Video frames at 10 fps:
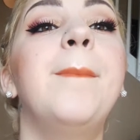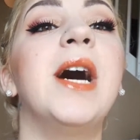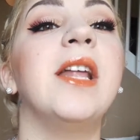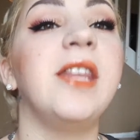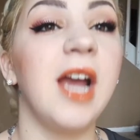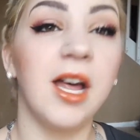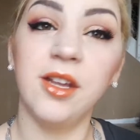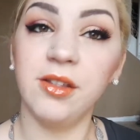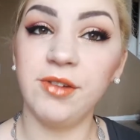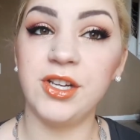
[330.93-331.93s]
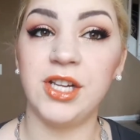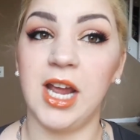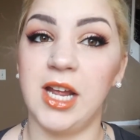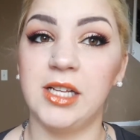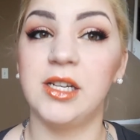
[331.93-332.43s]
But the other 3
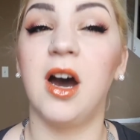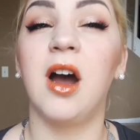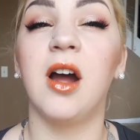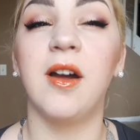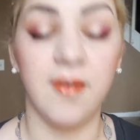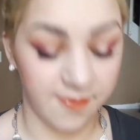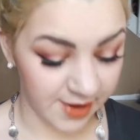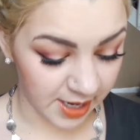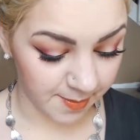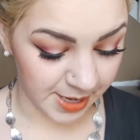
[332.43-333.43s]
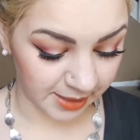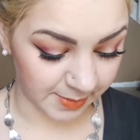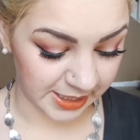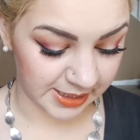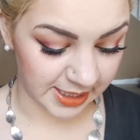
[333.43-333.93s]
shades are very
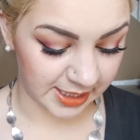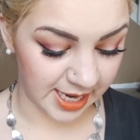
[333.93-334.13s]
pigmented.